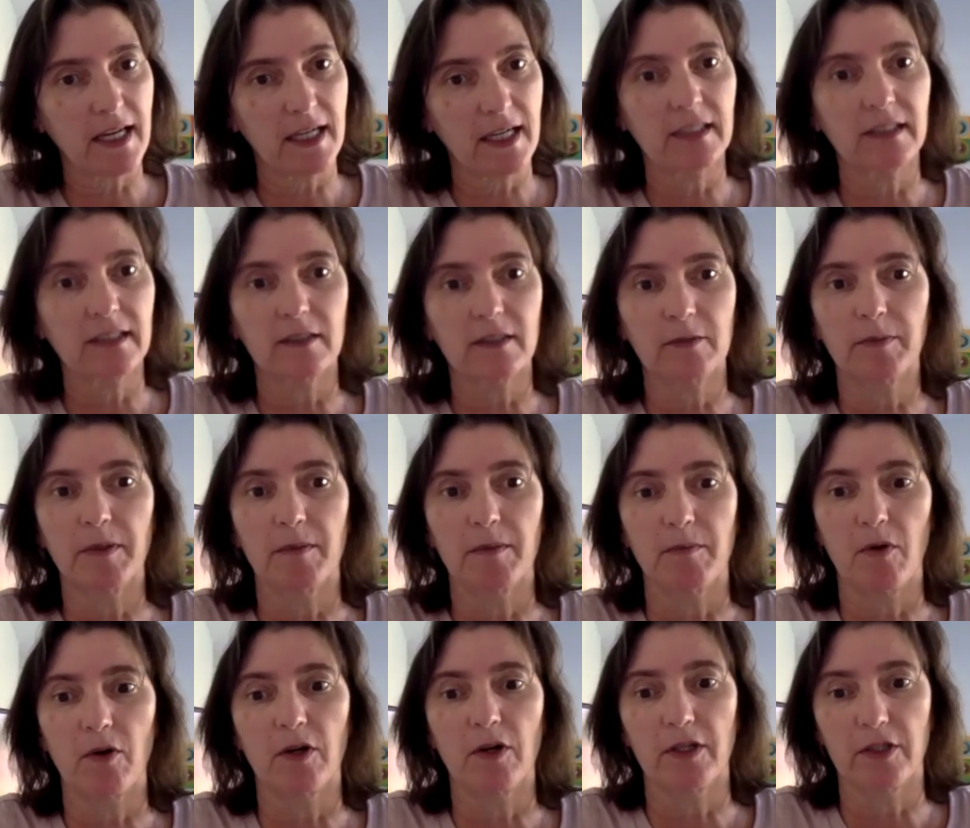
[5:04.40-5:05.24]
a little bit
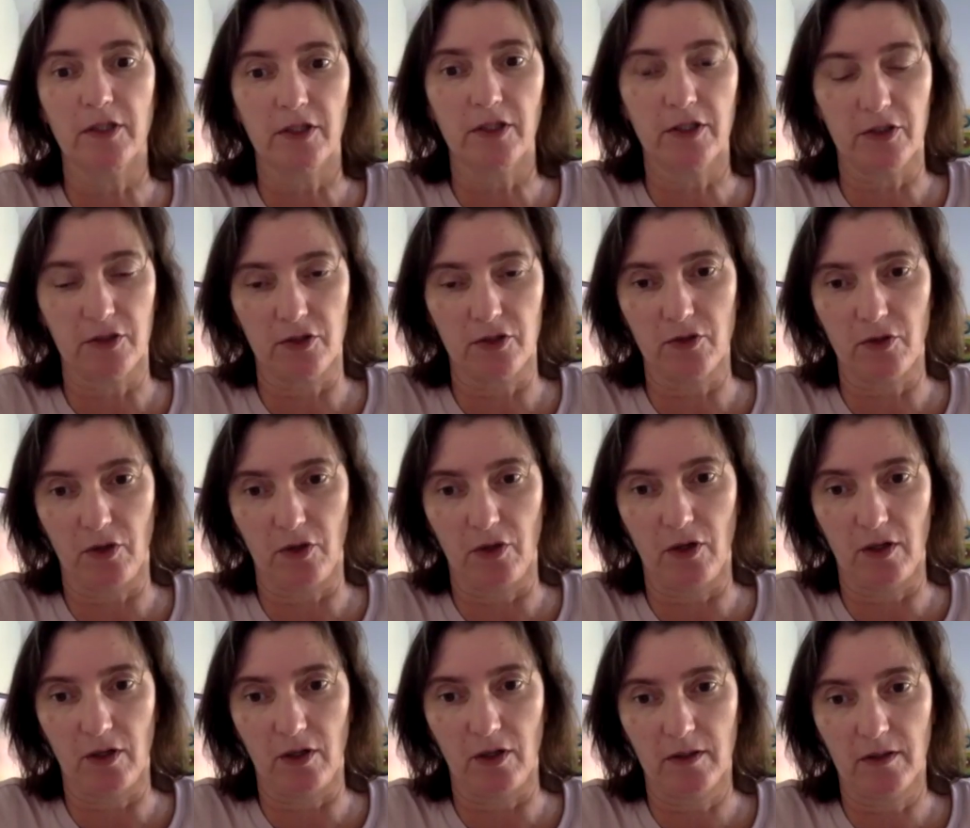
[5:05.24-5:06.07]
more under
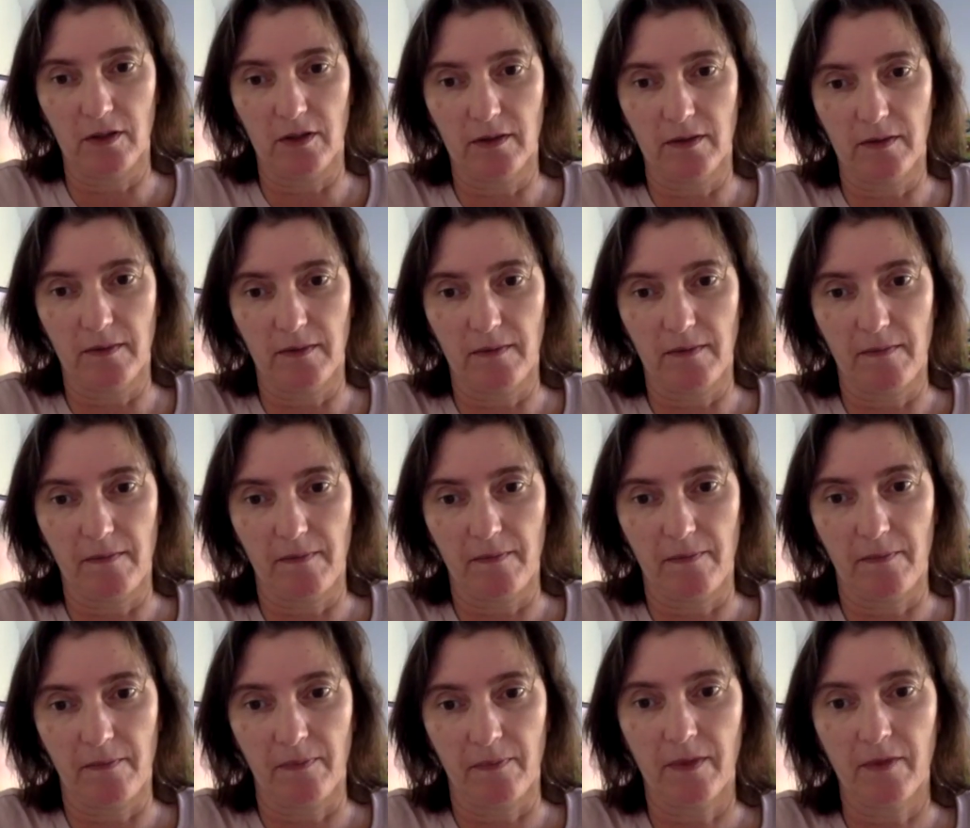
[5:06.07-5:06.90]
control
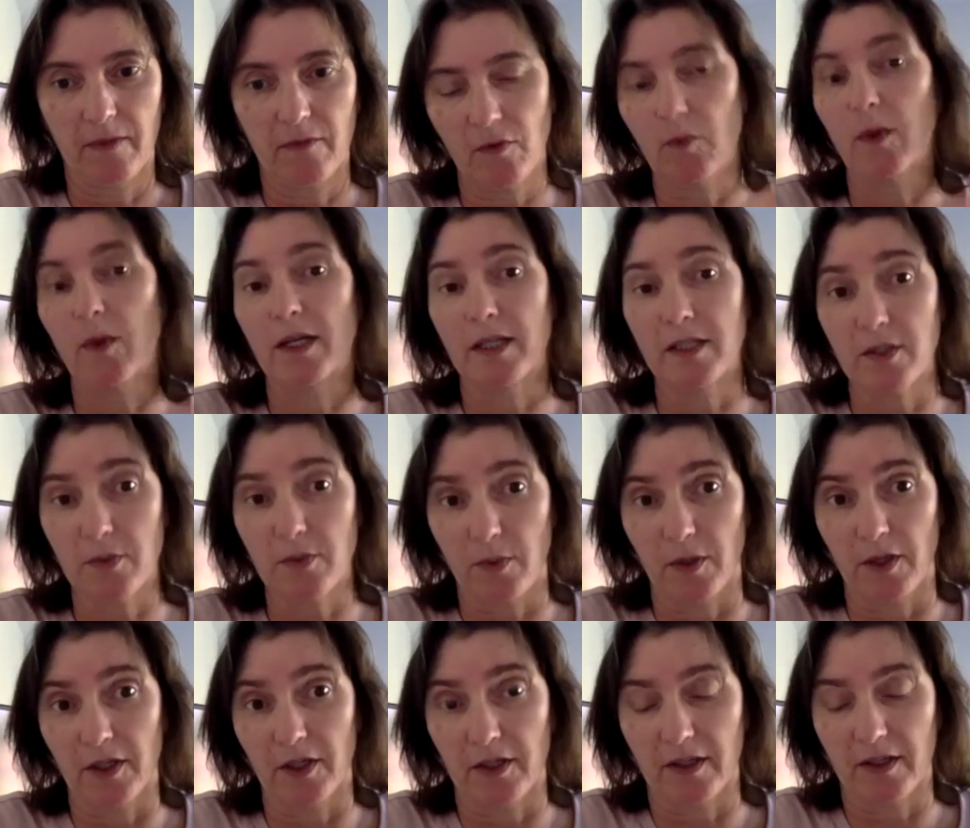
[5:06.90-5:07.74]
for what it's
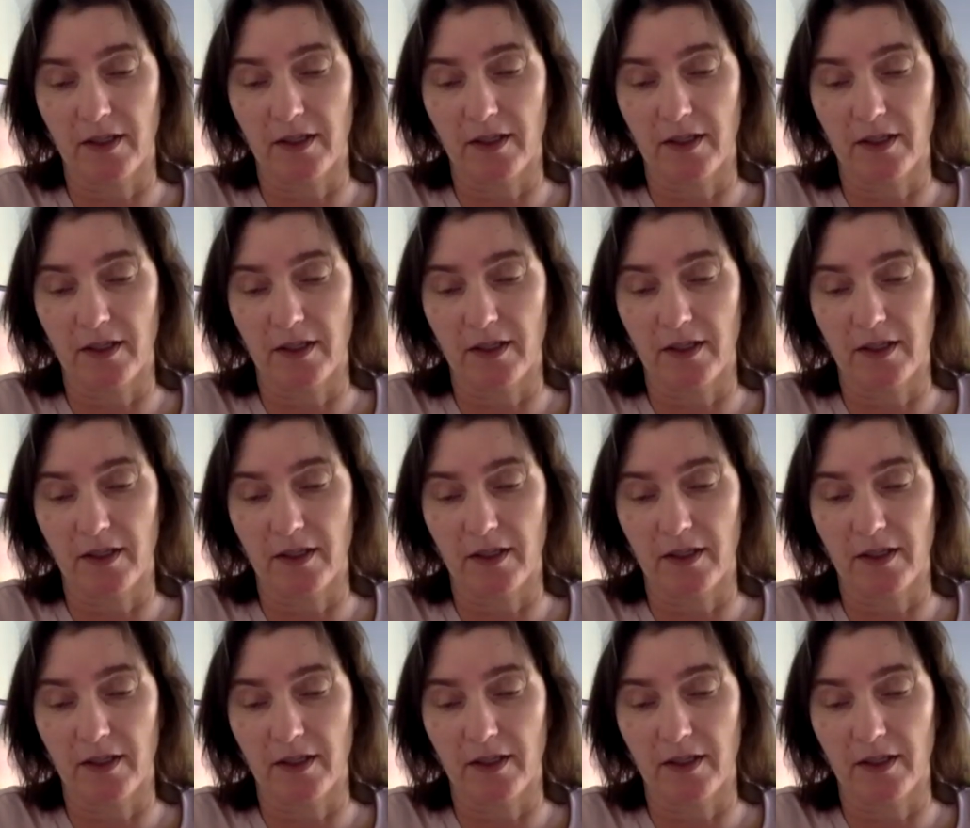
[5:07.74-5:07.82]
worth.